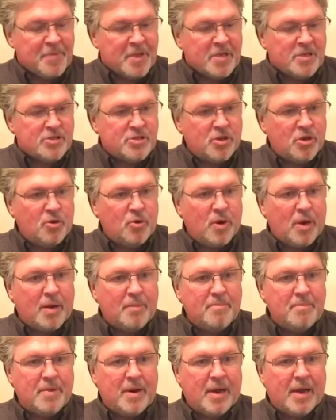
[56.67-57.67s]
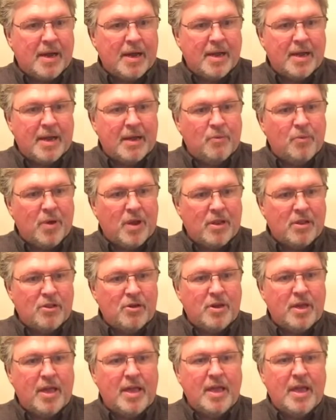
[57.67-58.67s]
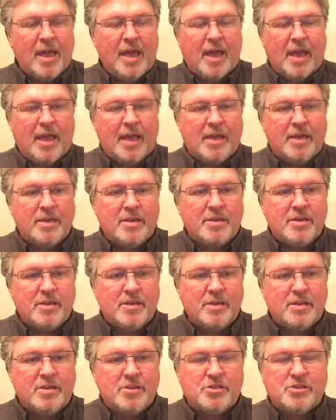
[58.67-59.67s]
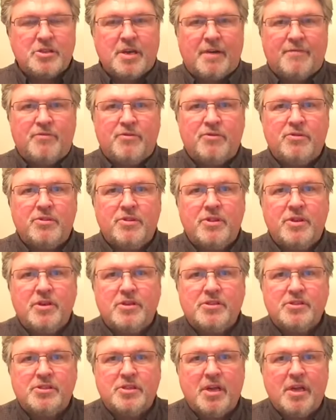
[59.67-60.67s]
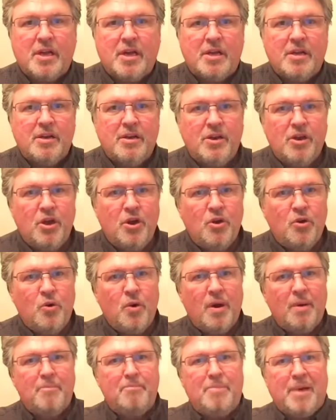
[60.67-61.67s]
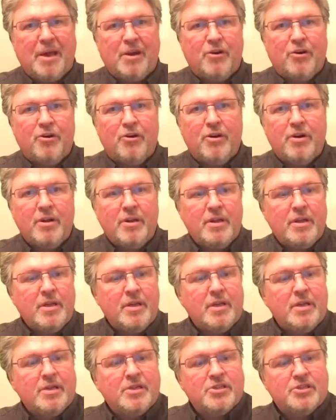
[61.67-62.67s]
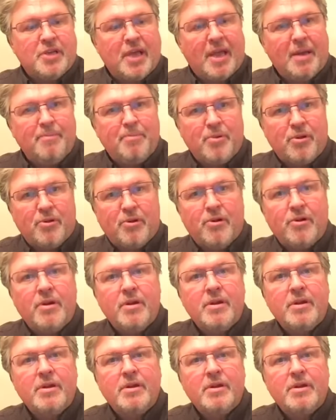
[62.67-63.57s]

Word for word: So um, I, I, went looking and discovered this uh, Know Better sampler